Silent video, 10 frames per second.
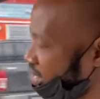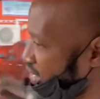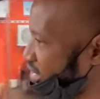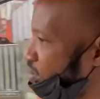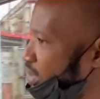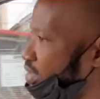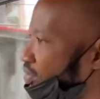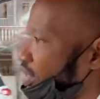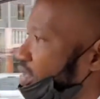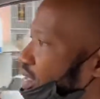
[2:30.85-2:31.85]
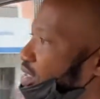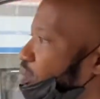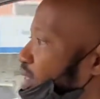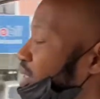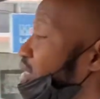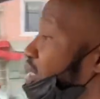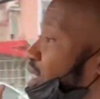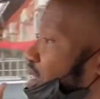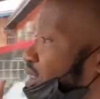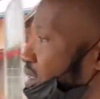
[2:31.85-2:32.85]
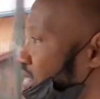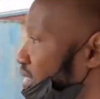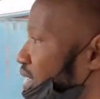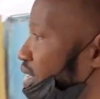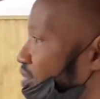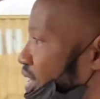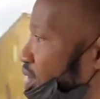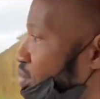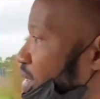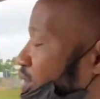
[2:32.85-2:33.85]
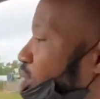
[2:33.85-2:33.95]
not specific to us, but in the external environment,